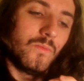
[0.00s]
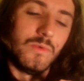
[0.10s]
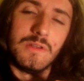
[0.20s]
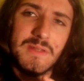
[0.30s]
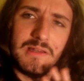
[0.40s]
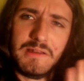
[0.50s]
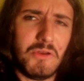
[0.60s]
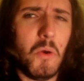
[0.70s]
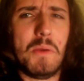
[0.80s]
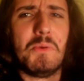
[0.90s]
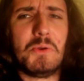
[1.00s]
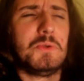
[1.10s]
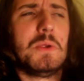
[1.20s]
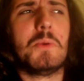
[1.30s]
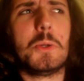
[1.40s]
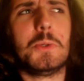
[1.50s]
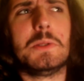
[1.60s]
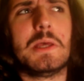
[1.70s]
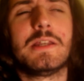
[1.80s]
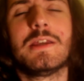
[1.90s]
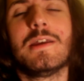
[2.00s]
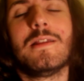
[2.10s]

would be like, no, I'm not doing that.